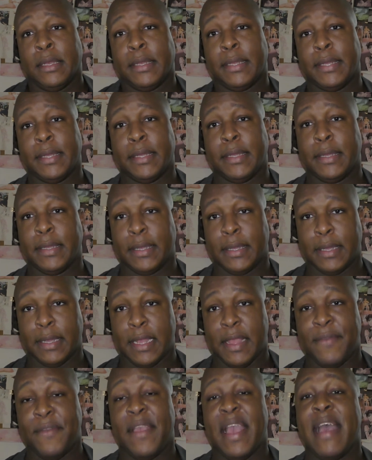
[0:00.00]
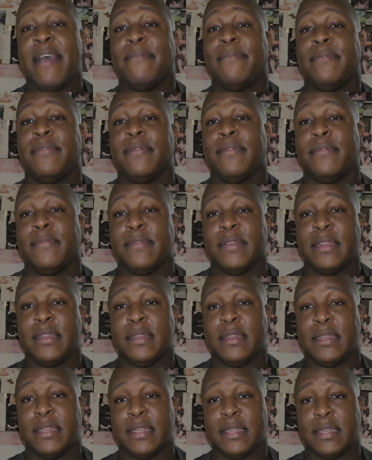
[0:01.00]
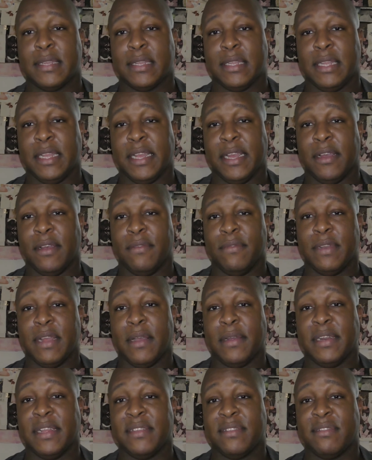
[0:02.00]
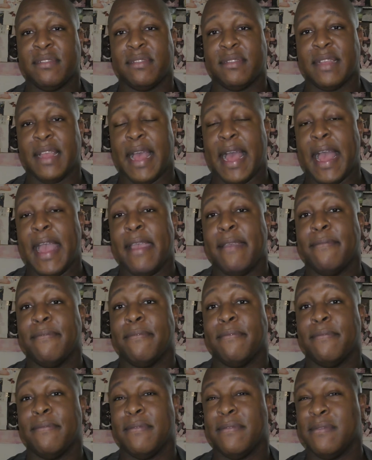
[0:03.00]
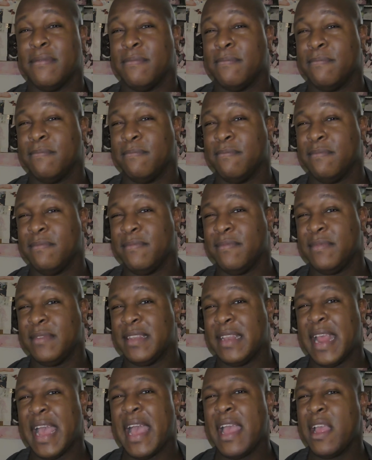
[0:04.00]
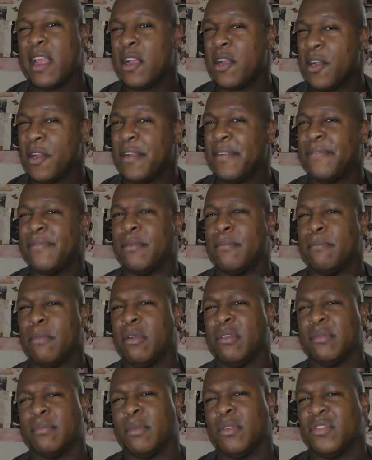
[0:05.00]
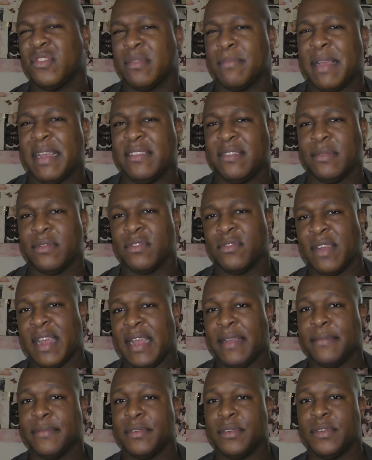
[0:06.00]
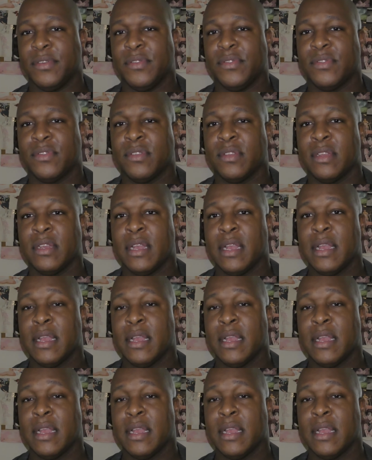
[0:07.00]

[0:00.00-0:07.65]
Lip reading: if you haven't, you know, noticed, I've not heard from most of my subscribers.